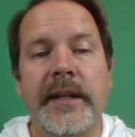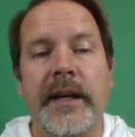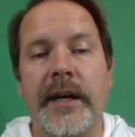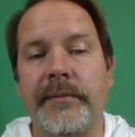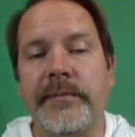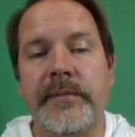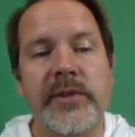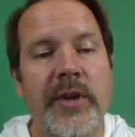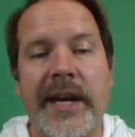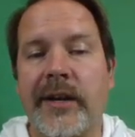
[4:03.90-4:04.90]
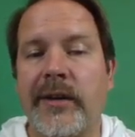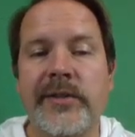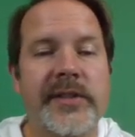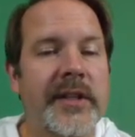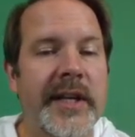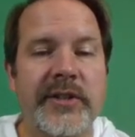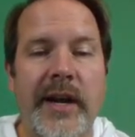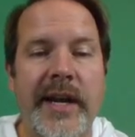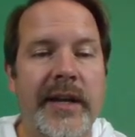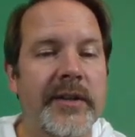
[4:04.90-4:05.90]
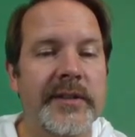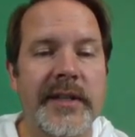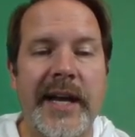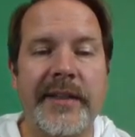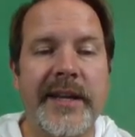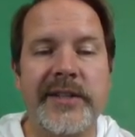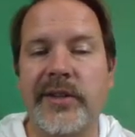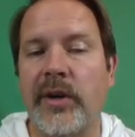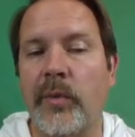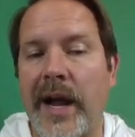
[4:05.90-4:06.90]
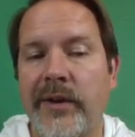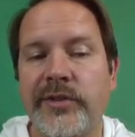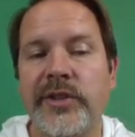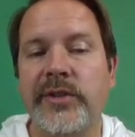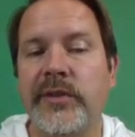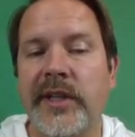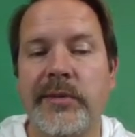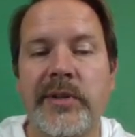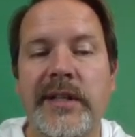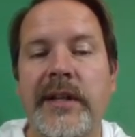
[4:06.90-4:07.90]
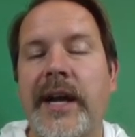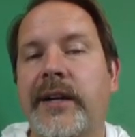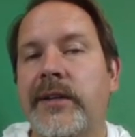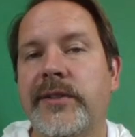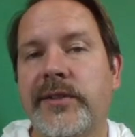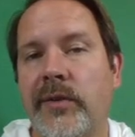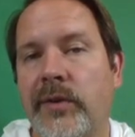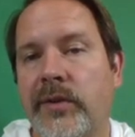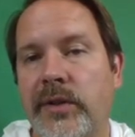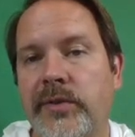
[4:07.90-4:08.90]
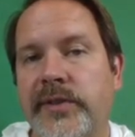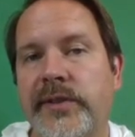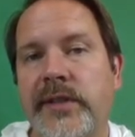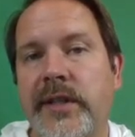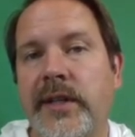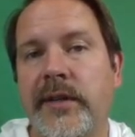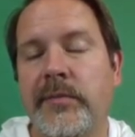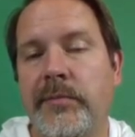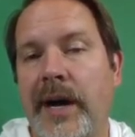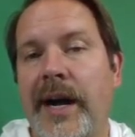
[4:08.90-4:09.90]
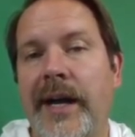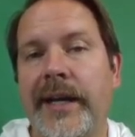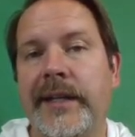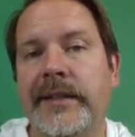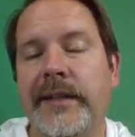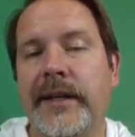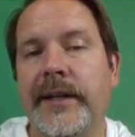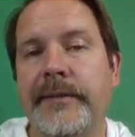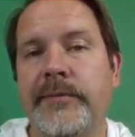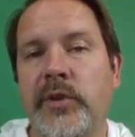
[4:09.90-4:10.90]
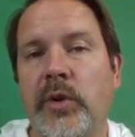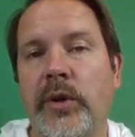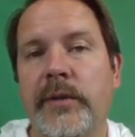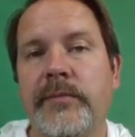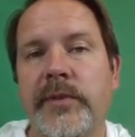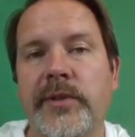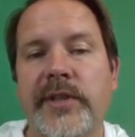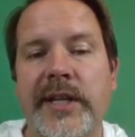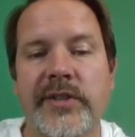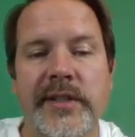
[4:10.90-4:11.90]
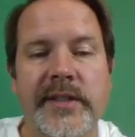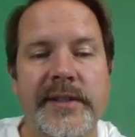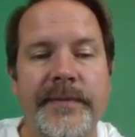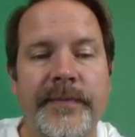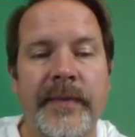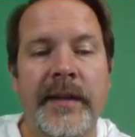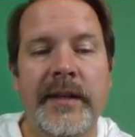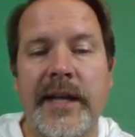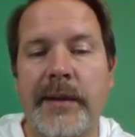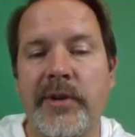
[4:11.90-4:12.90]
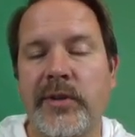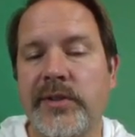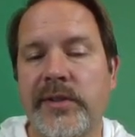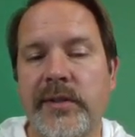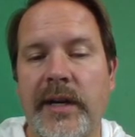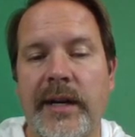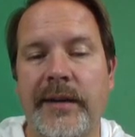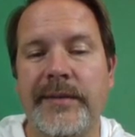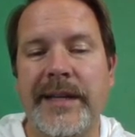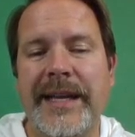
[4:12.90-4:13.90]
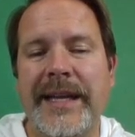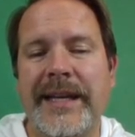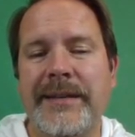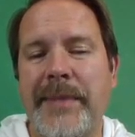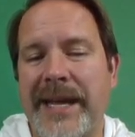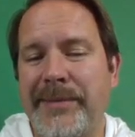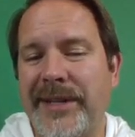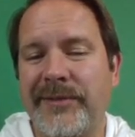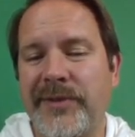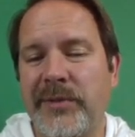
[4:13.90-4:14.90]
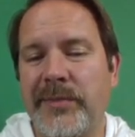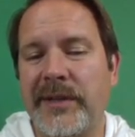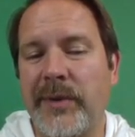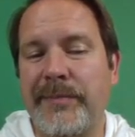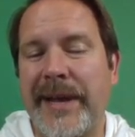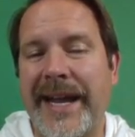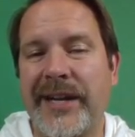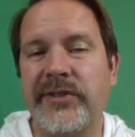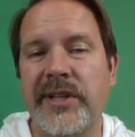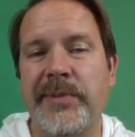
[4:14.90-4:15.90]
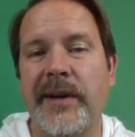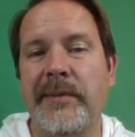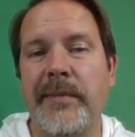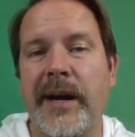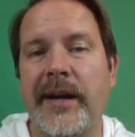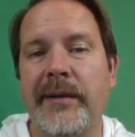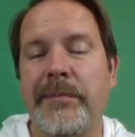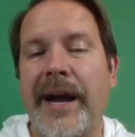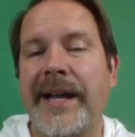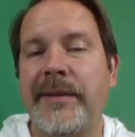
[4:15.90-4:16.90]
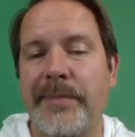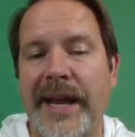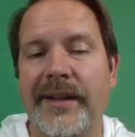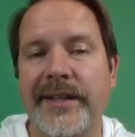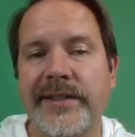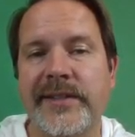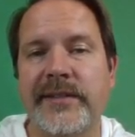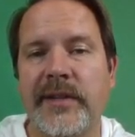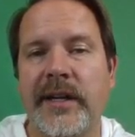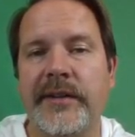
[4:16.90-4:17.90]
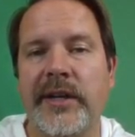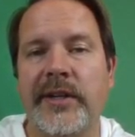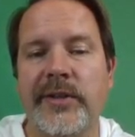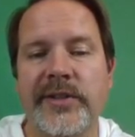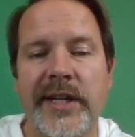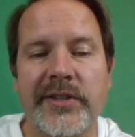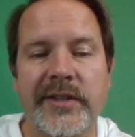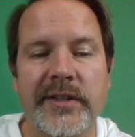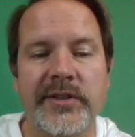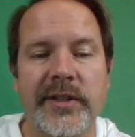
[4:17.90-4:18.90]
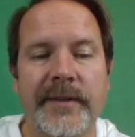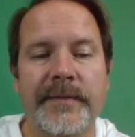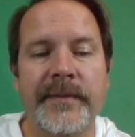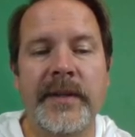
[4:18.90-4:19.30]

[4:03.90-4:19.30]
Um, strikers, clay triangles, a lot of things are around you in the community lockers or close by uh, your, your stations. Chemicals, uh, maybe in the fume hood, we may actually put them uh, by the balance uh, near your station this year.